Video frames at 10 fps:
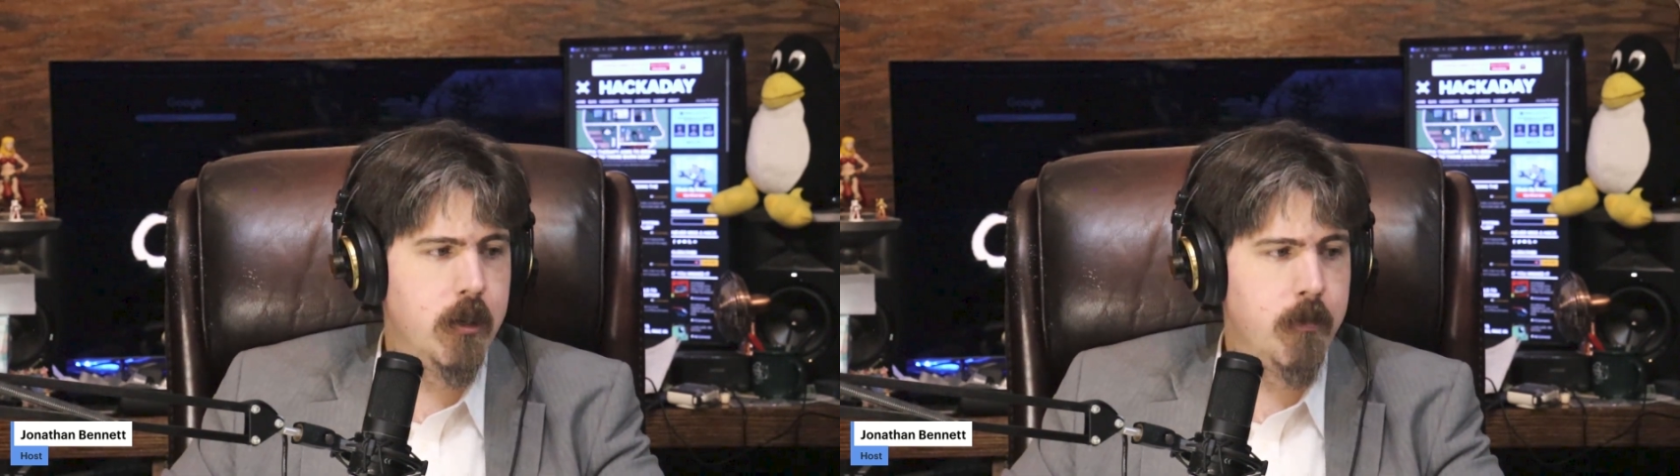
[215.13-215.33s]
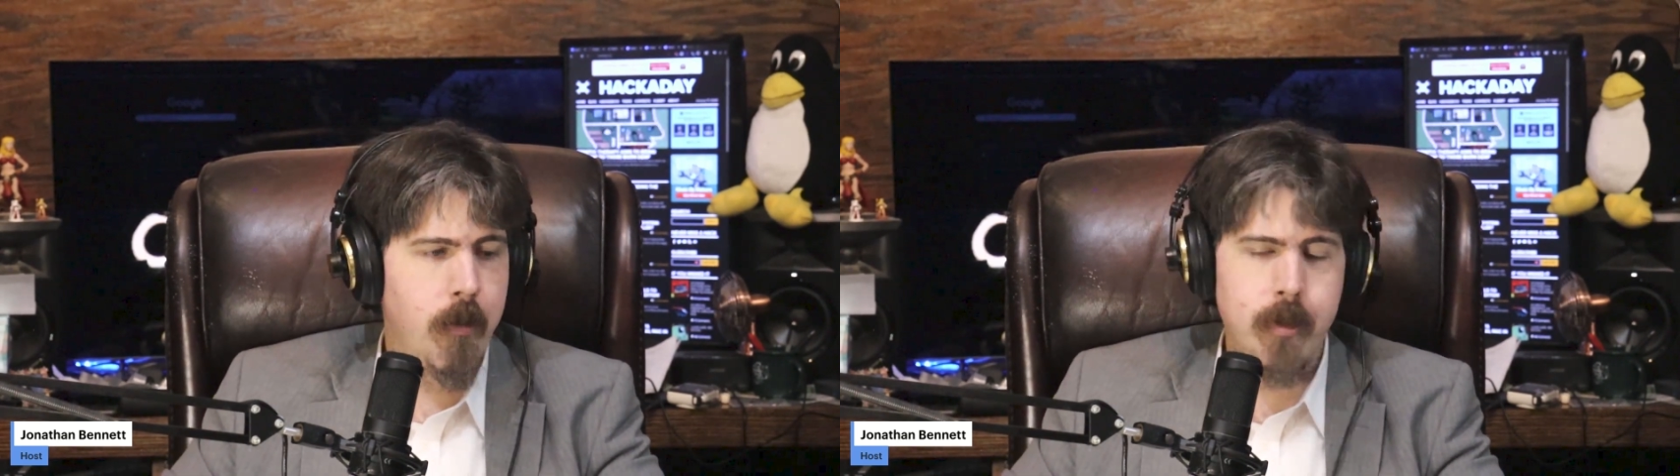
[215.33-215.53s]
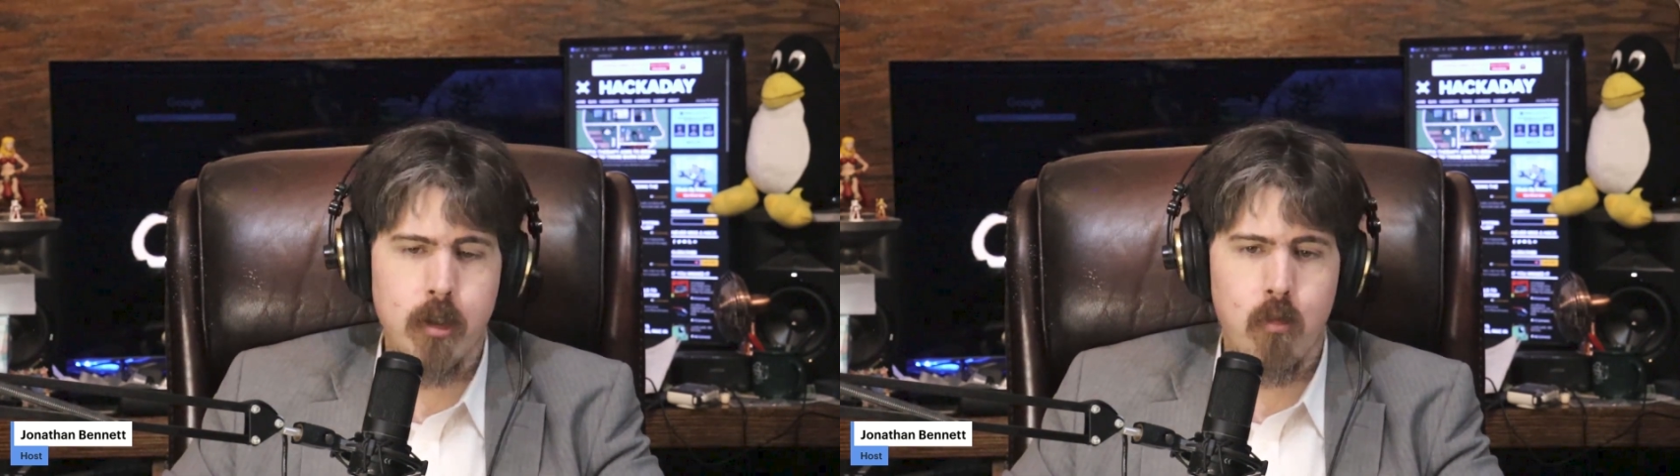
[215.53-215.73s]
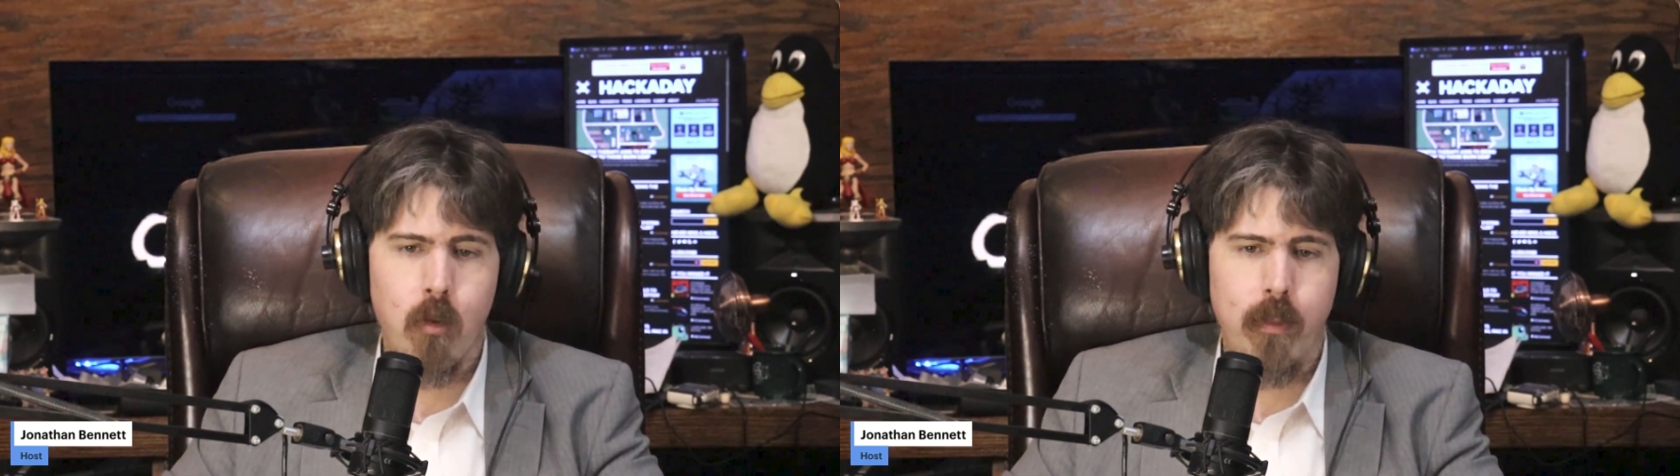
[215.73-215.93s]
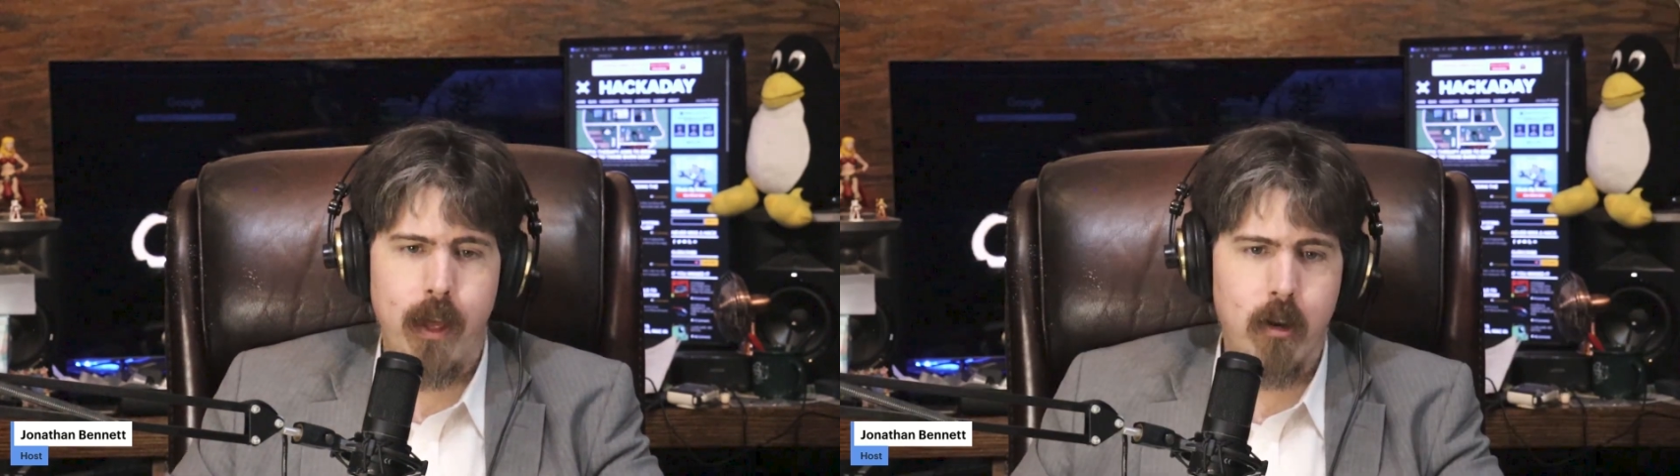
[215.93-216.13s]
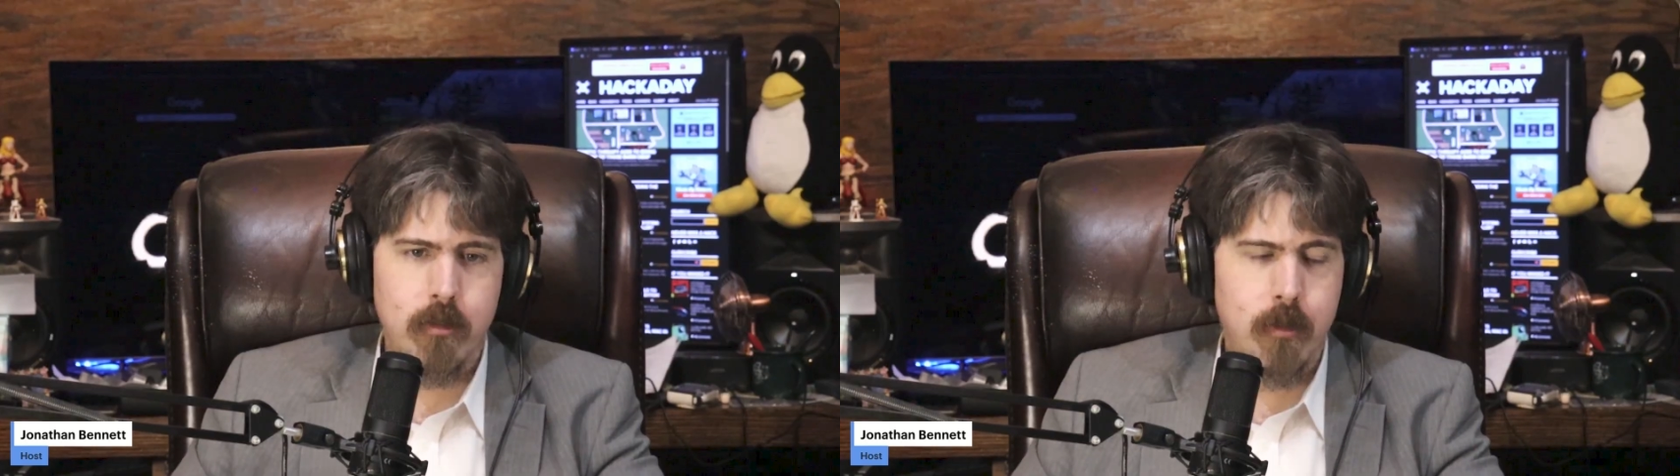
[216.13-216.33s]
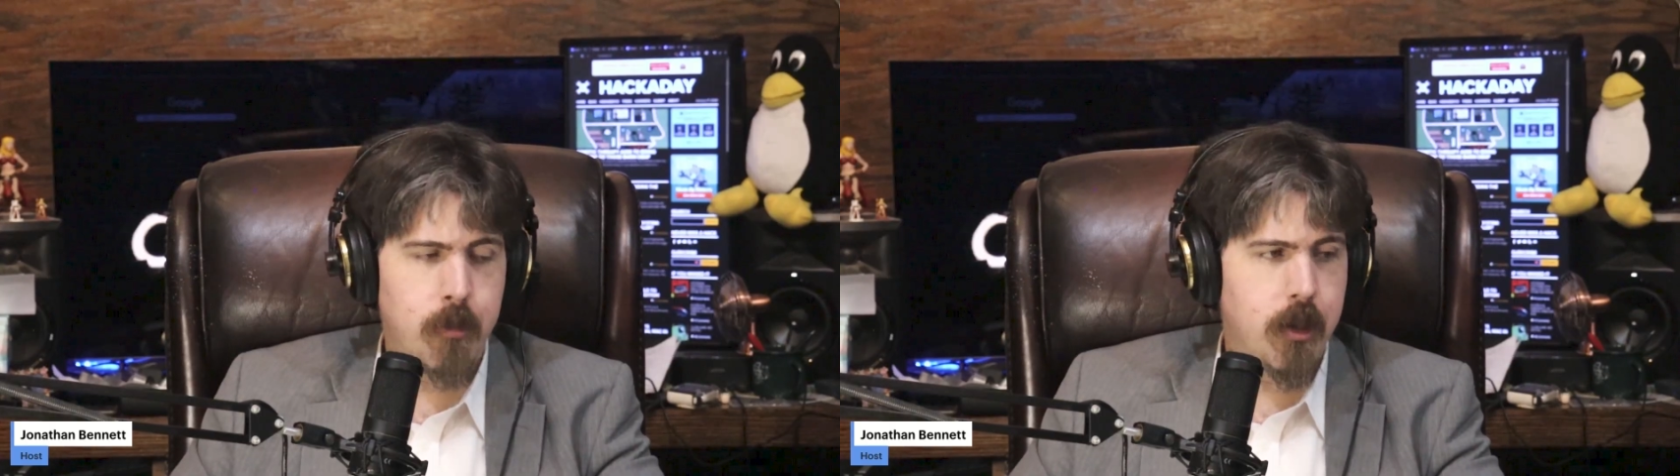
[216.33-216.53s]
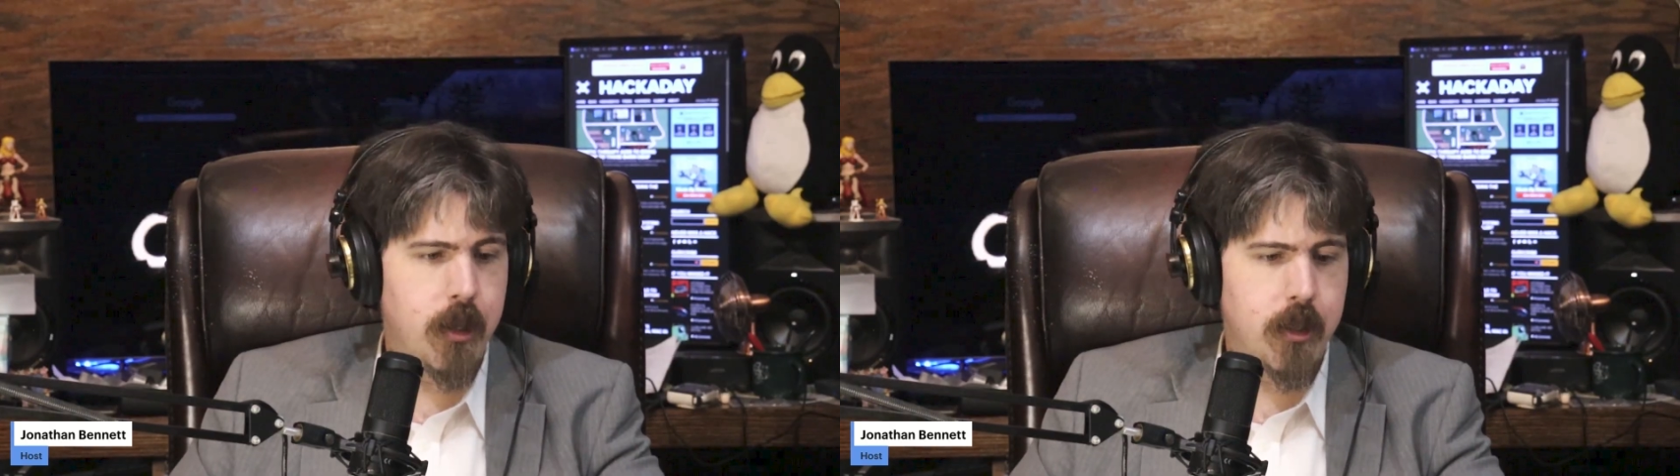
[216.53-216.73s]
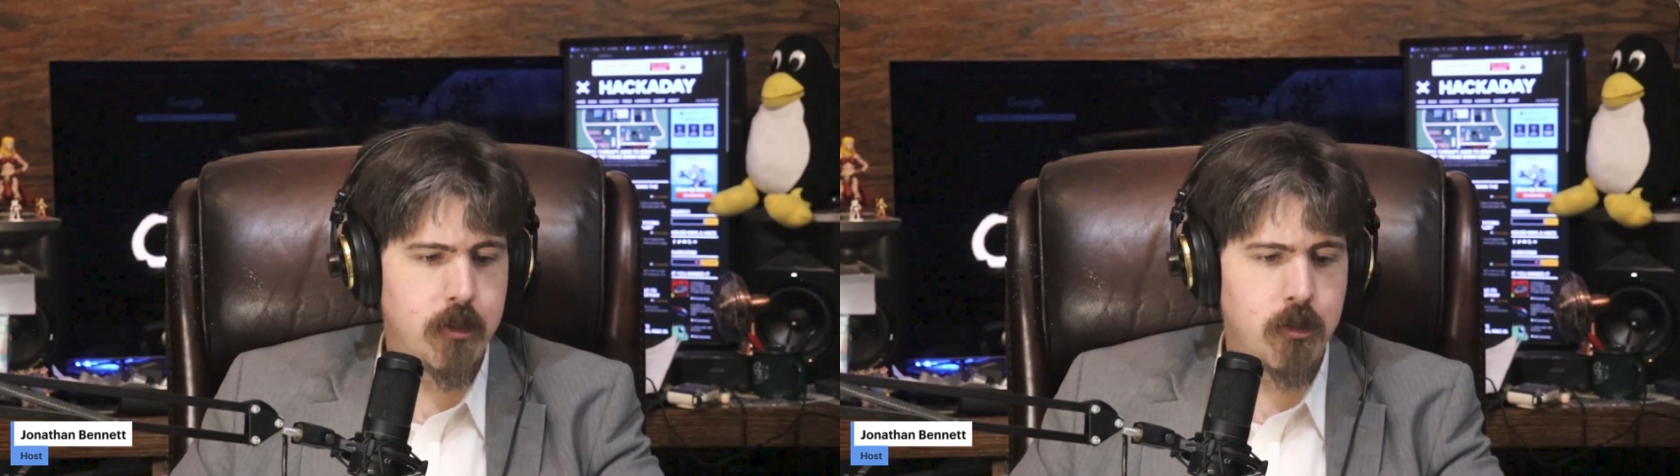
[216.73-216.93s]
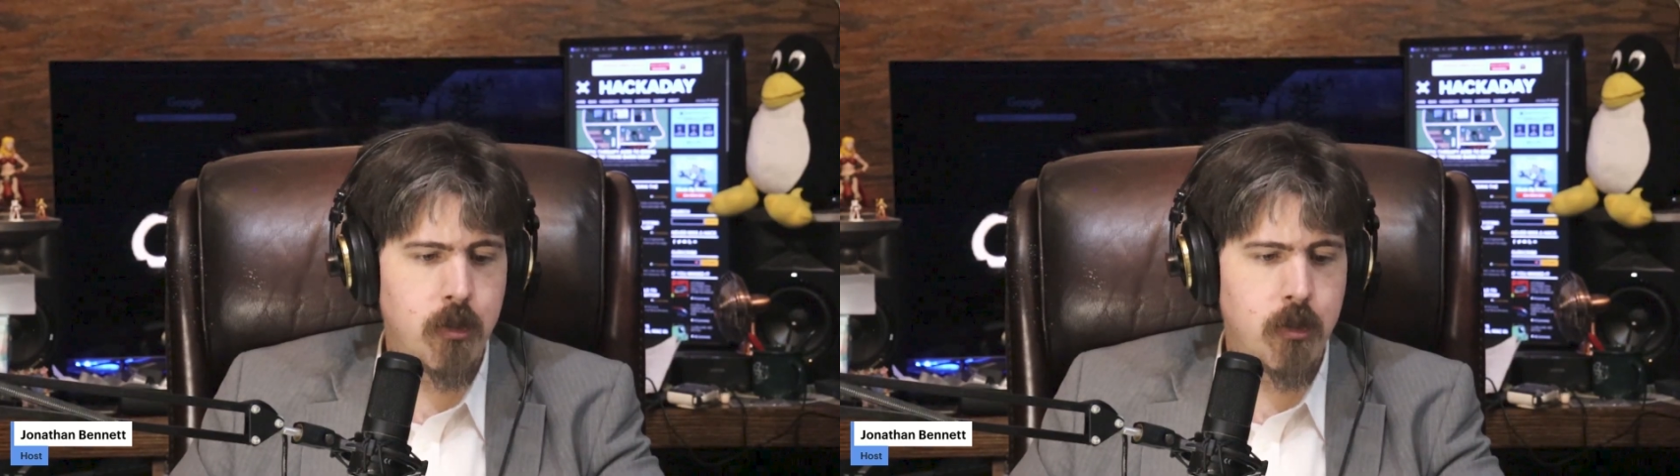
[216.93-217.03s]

Maybe you can run that on something like this.